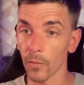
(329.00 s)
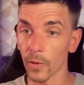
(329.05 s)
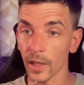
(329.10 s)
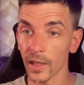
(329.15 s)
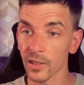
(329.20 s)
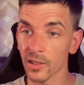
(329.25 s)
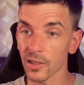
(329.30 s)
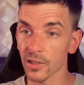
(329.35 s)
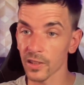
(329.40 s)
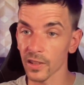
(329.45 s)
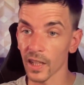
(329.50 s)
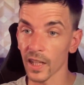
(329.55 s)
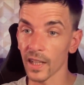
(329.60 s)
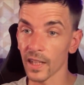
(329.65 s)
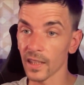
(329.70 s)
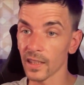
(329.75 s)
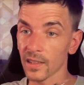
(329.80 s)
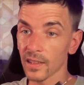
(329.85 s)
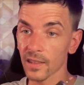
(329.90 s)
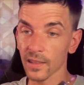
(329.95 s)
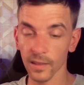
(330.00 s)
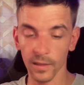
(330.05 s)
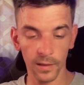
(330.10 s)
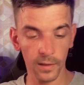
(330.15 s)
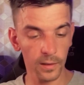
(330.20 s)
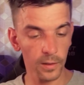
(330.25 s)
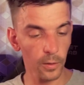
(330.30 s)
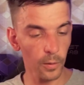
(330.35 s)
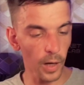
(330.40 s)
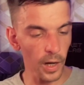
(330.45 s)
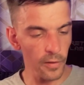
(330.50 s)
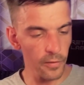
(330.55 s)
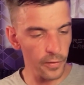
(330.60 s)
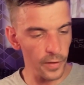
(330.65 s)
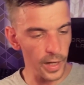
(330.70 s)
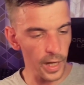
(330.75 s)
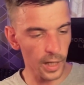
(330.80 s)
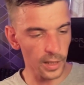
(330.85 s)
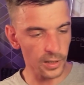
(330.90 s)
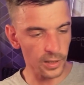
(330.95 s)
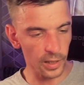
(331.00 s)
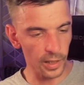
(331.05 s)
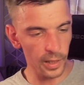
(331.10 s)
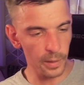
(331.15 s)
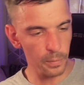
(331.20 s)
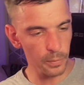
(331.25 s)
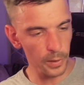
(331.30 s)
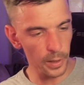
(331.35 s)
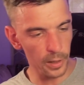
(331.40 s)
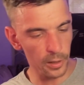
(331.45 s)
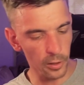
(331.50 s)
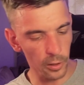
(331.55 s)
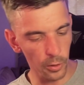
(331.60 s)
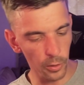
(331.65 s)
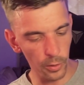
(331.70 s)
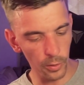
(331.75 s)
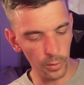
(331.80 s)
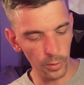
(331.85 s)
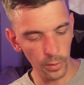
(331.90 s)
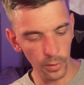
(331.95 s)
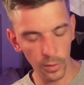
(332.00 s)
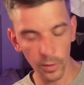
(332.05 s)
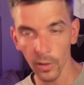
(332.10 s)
Which is quite thin actually, pretty cool.